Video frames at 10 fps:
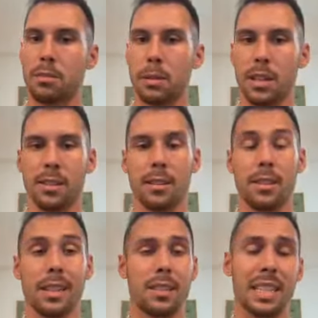but he said
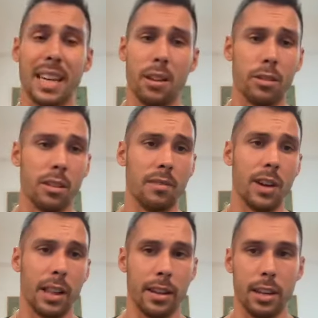60K was the
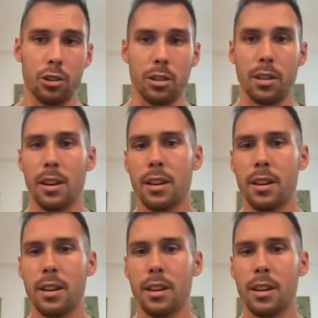invalidation.